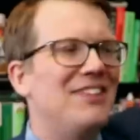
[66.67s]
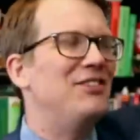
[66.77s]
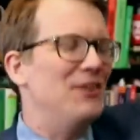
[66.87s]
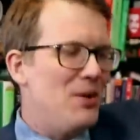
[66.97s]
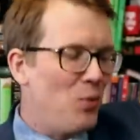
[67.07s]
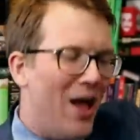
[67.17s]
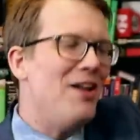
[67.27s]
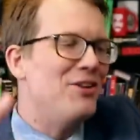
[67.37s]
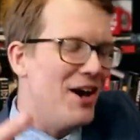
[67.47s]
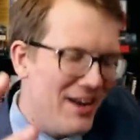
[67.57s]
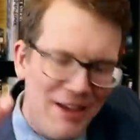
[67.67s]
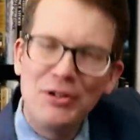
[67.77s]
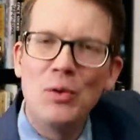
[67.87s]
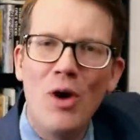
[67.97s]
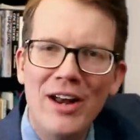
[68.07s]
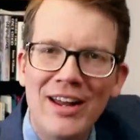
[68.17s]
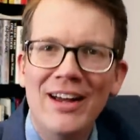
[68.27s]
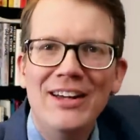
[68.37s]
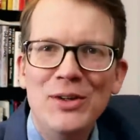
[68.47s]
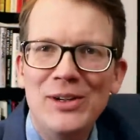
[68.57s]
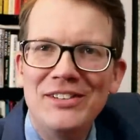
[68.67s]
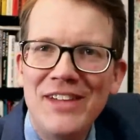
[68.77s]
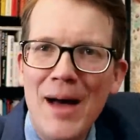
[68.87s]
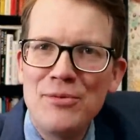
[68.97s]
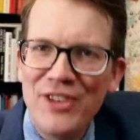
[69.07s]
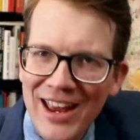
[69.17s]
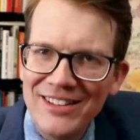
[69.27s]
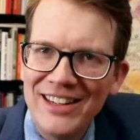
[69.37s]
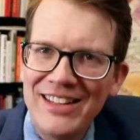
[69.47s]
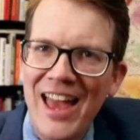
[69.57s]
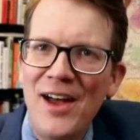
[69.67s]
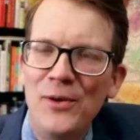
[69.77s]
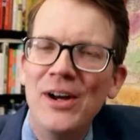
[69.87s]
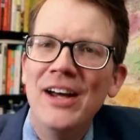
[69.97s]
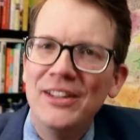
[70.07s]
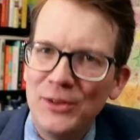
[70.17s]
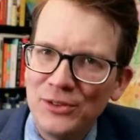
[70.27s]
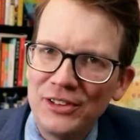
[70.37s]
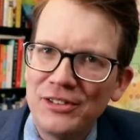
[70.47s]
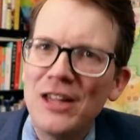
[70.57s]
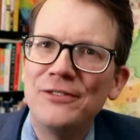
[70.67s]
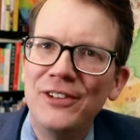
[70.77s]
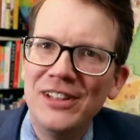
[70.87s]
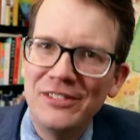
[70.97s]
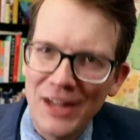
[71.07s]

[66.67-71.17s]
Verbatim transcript: excellent. Well done, everyone. You can stop chanting now. You successfully